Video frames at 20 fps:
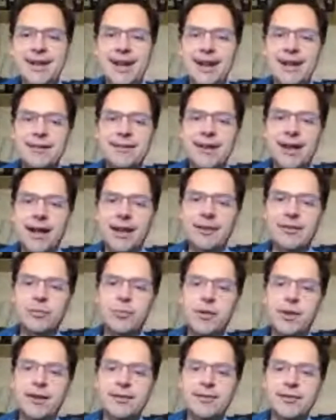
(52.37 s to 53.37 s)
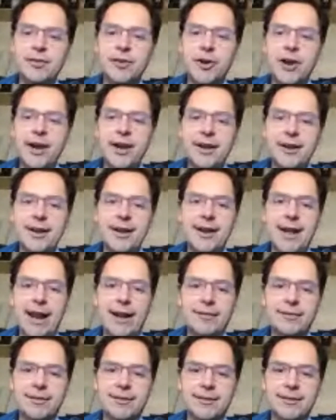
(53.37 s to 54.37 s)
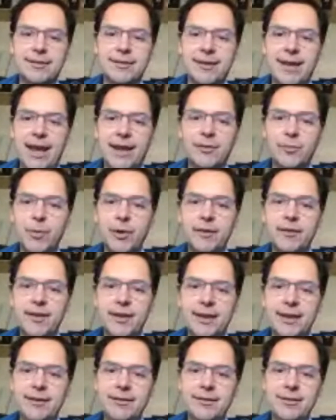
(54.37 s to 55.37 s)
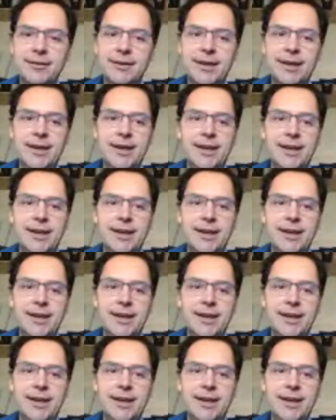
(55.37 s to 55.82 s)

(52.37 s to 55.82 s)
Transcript: data science, plus credit analysis expertise,